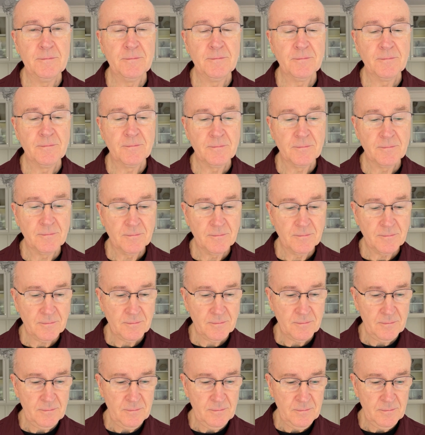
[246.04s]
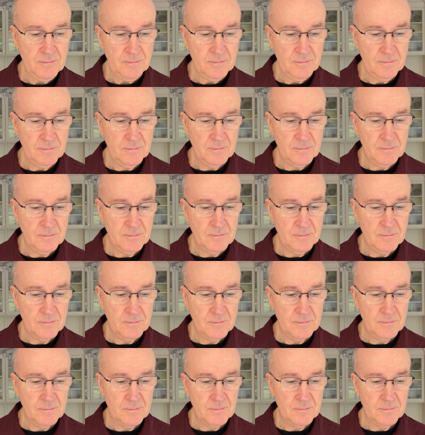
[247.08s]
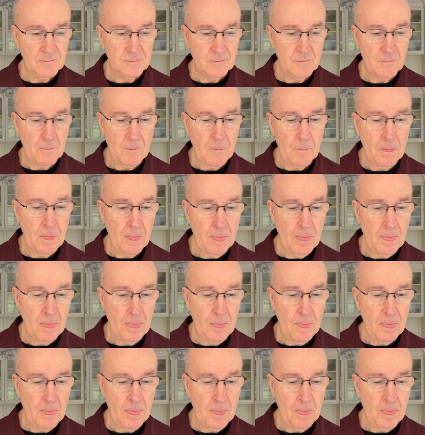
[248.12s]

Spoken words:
Nothing is said.